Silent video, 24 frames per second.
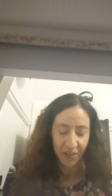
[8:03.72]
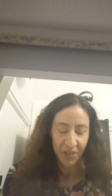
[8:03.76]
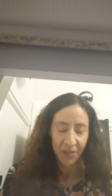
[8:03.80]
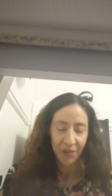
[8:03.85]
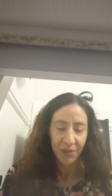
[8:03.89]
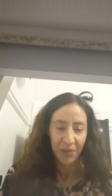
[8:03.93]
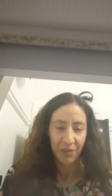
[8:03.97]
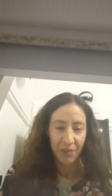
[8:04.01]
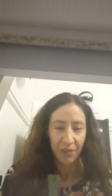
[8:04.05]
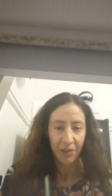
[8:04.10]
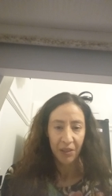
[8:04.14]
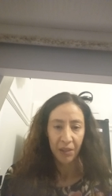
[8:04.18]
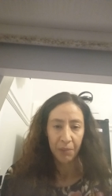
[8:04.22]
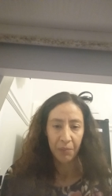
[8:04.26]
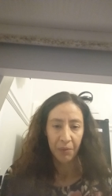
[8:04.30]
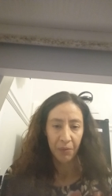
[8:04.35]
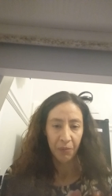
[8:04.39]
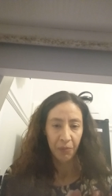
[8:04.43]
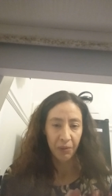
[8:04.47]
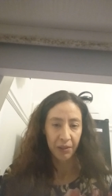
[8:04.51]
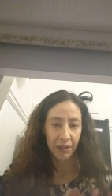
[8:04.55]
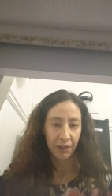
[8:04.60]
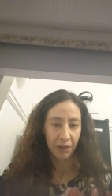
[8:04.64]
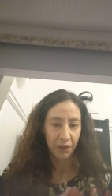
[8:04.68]
you're still
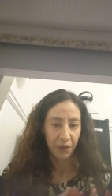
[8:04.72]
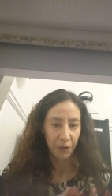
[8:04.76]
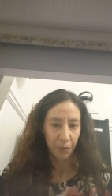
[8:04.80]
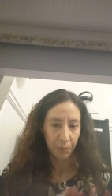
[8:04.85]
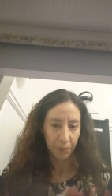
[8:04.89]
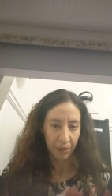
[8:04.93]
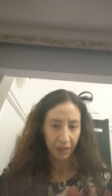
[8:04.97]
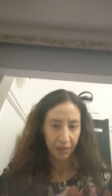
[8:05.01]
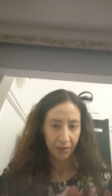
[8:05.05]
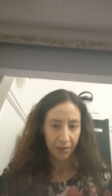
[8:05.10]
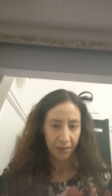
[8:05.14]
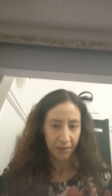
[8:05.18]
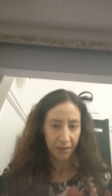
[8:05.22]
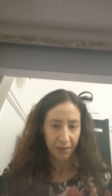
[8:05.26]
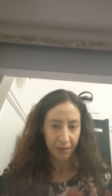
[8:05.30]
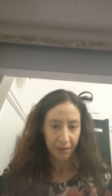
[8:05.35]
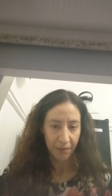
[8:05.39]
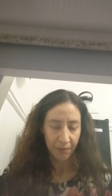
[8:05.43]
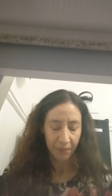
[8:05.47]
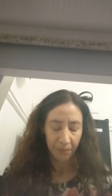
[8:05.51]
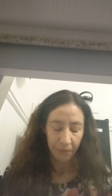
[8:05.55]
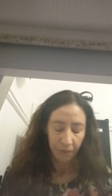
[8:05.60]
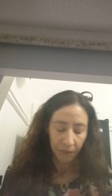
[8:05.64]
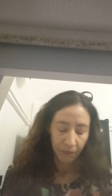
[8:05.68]
keeping within your
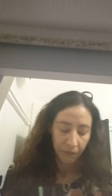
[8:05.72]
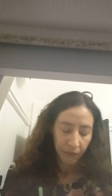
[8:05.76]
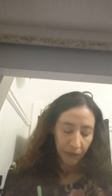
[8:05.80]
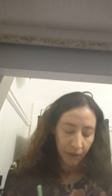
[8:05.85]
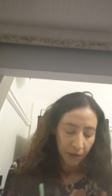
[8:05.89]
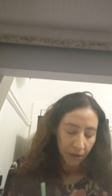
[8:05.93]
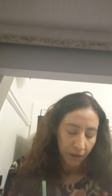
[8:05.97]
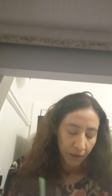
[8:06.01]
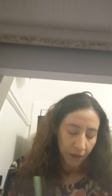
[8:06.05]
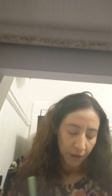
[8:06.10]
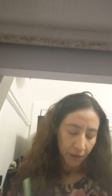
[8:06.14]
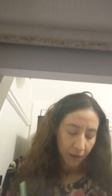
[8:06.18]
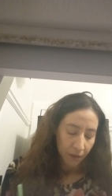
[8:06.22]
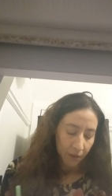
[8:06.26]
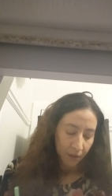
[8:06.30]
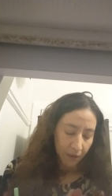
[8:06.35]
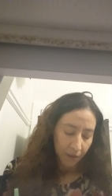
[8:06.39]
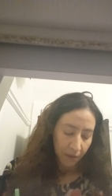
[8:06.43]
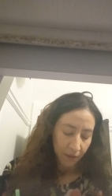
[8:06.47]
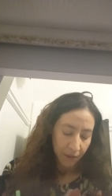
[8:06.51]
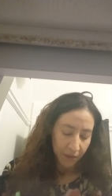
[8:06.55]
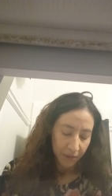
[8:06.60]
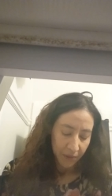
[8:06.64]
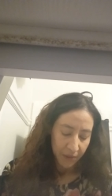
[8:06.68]
peace.
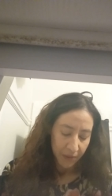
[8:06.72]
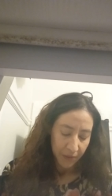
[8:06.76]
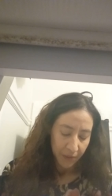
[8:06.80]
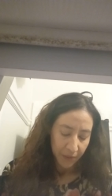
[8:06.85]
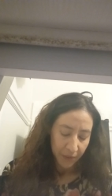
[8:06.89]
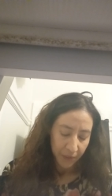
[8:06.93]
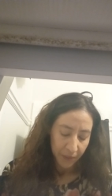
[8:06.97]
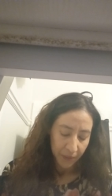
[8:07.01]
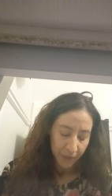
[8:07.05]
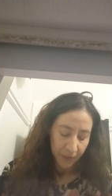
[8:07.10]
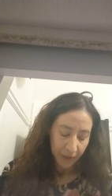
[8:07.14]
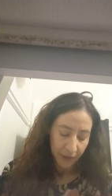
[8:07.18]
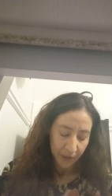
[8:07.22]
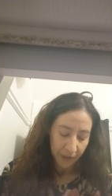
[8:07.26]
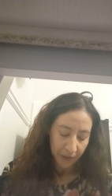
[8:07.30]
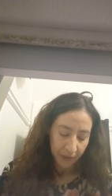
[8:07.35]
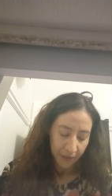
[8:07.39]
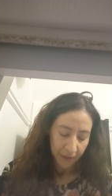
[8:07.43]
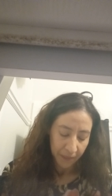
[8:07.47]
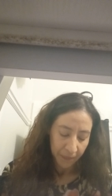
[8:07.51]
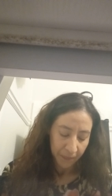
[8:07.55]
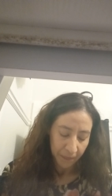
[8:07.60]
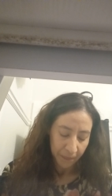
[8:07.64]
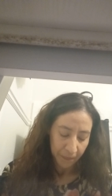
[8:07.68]
Also,
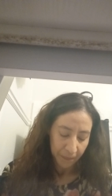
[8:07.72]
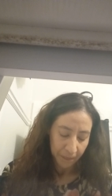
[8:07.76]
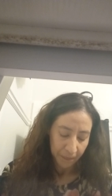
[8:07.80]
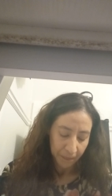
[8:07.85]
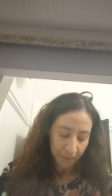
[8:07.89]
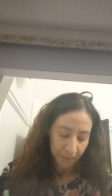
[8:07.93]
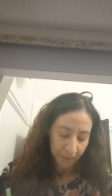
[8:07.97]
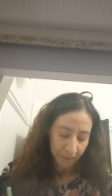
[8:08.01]
um,